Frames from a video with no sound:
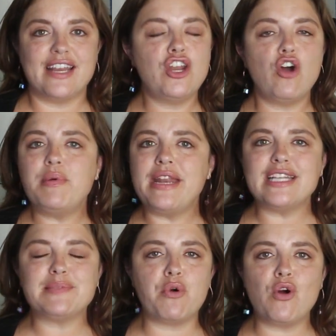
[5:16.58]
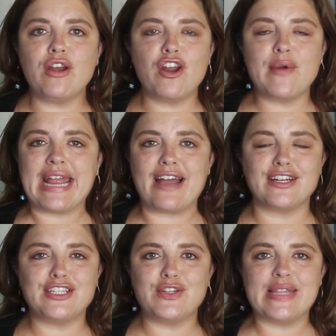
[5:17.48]
Nobody is born knowing how
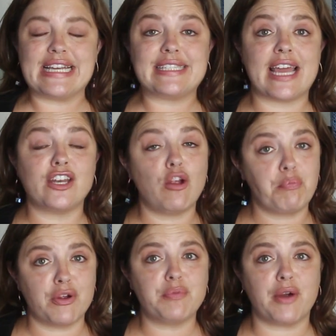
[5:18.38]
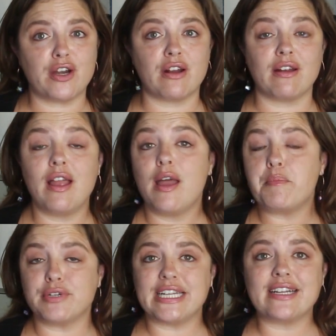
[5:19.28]
to do this, and your birth partner,
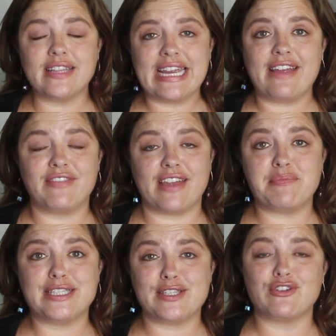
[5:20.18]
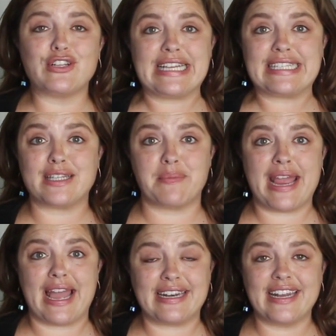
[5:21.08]
particularly if they've been socialized as a
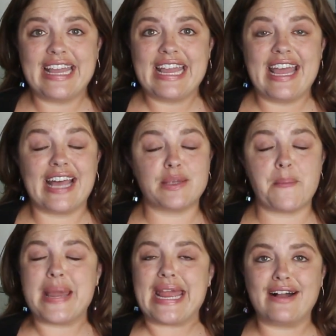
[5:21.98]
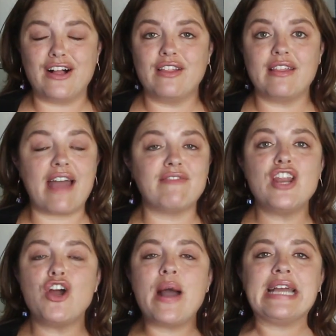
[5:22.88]
man, as a male, have
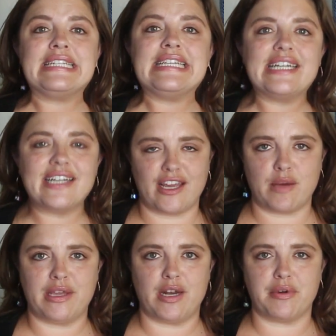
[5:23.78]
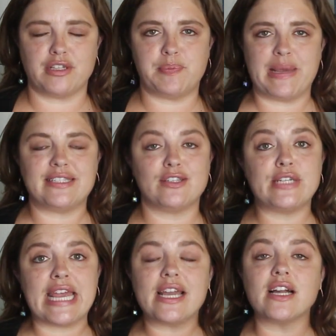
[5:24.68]
no idea how to be in a birth space. So
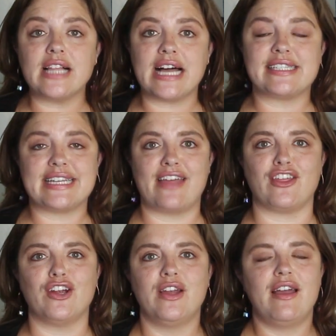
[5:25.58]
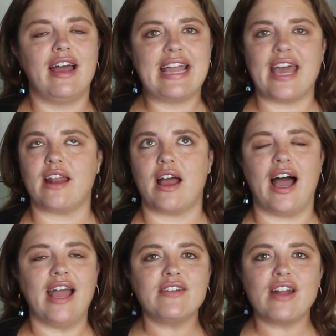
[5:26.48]
take a class together. Again,
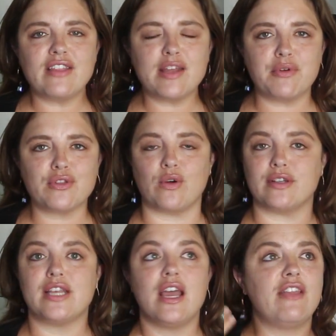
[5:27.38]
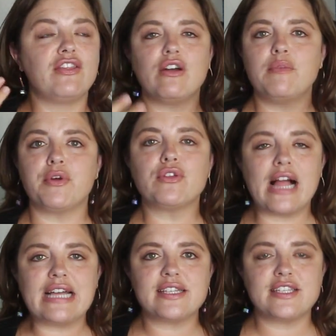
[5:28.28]
I have an online birth course. There are birth
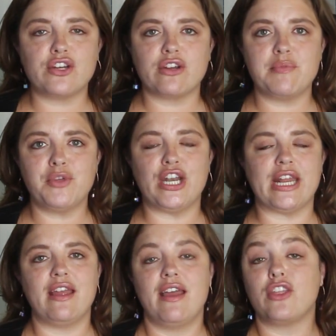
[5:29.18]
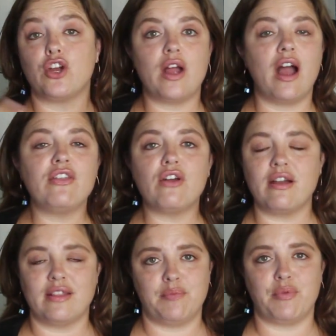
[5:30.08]
classes in your community. There are other
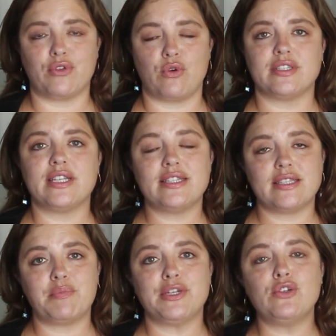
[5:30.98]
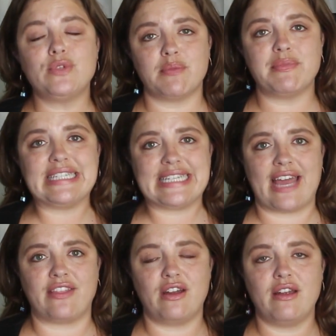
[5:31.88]
online birth courses, but do something
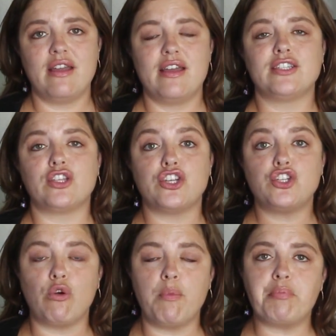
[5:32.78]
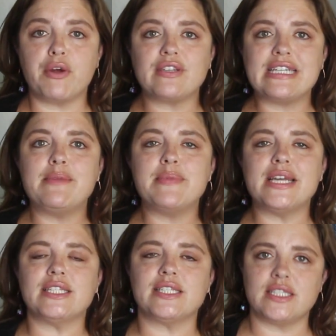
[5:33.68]
together so that your birth team
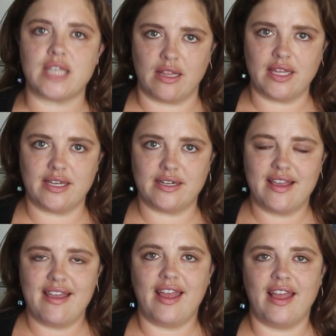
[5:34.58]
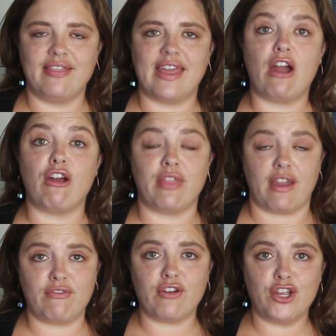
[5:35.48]
is solid and they are
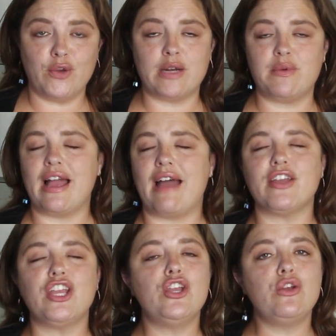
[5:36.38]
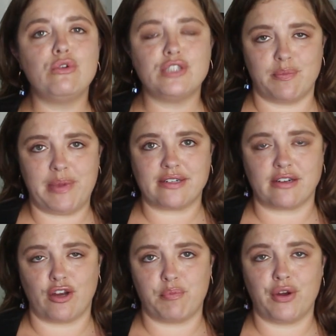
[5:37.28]
there for you, and it will have a huge impact
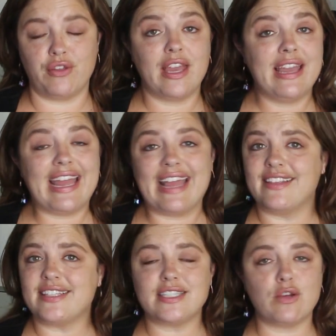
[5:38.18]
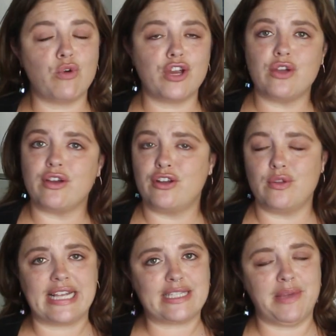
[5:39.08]
on your birth. And this isn't work you can do
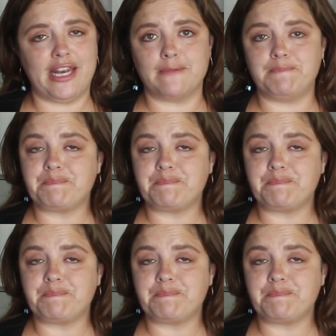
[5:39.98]
last minute.